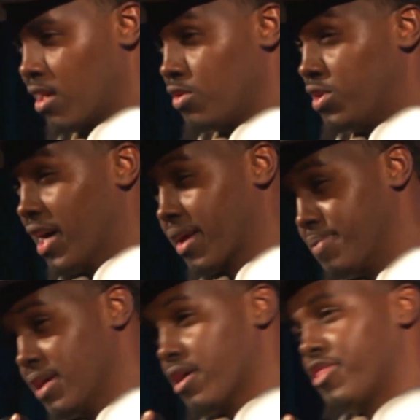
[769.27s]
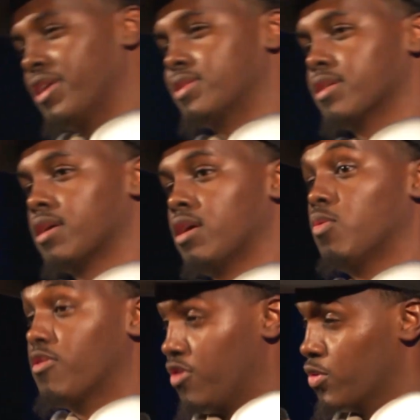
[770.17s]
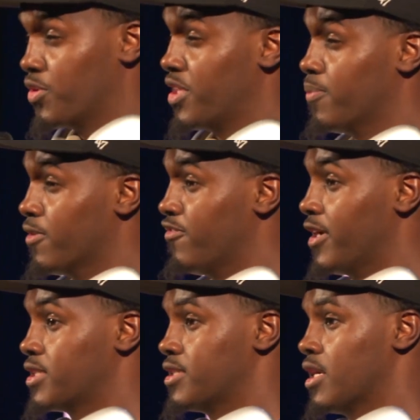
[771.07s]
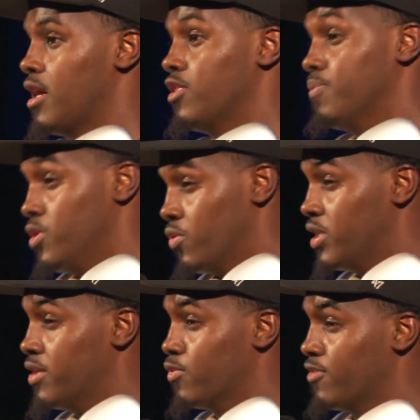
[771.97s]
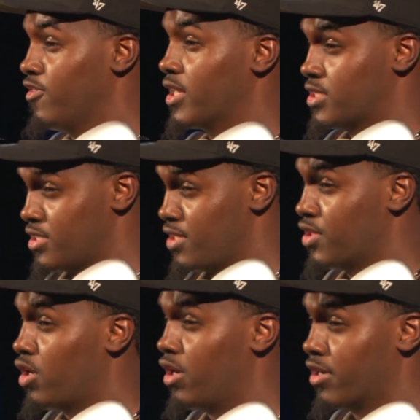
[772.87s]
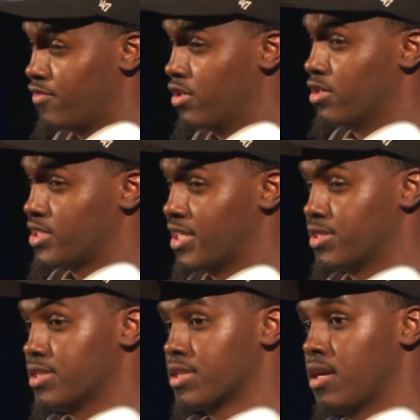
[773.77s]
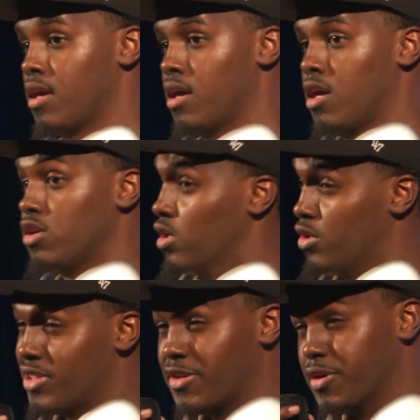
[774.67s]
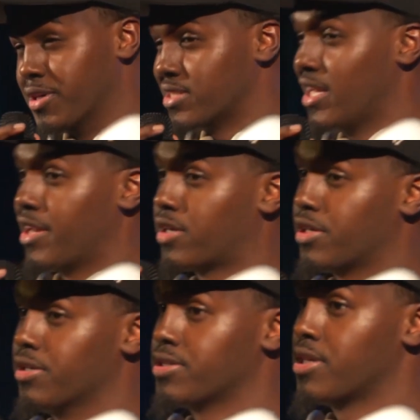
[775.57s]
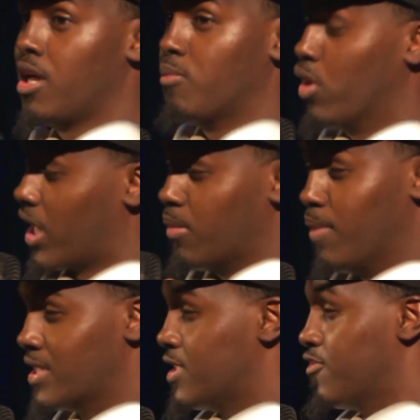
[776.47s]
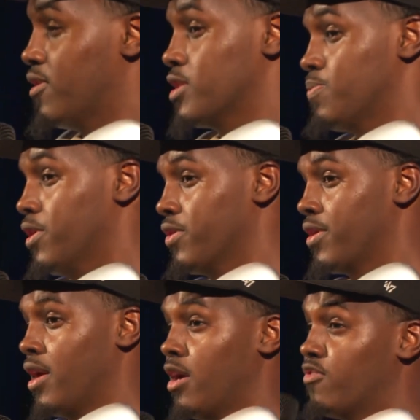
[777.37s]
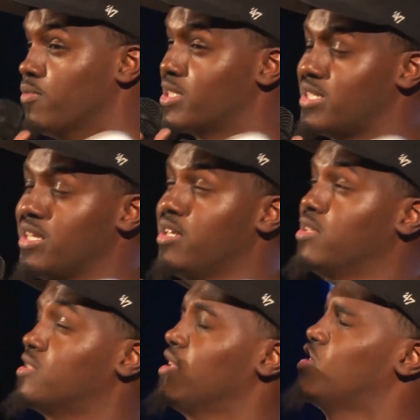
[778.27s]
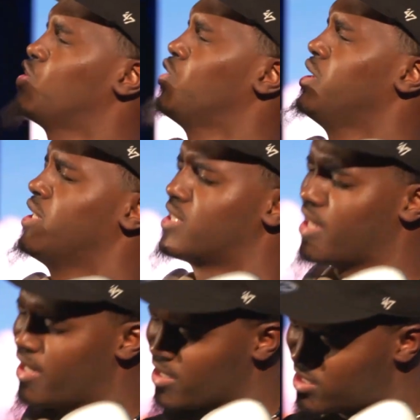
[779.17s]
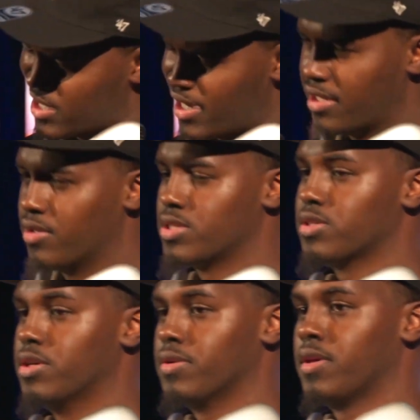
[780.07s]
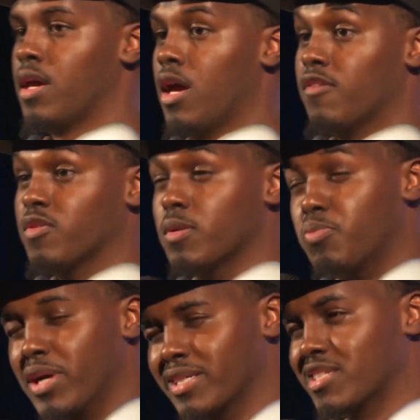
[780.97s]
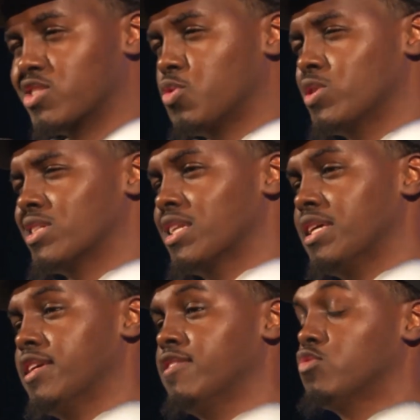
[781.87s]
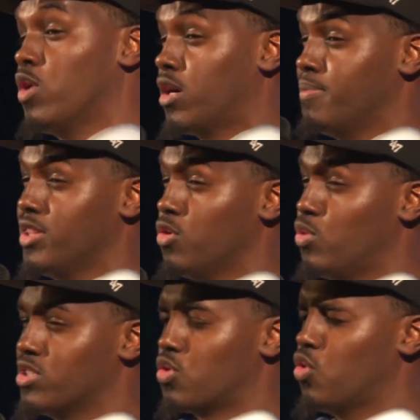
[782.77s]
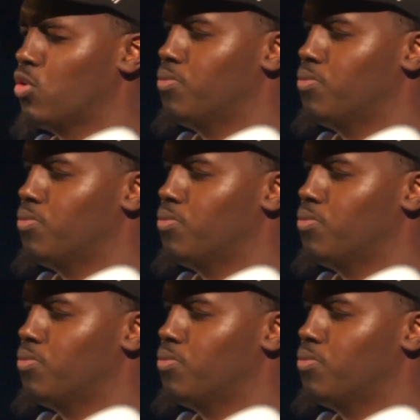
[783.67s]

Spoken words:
You gotta be authentic. We're filled with imperfections. The beauty and reflections in the heart of your intentions. You'll learn that dirt is not a curse, more like a blessing from its birth. From a seed until a tree is standing giant on this earth. From the branches to its leaves, welcome in the wind's cool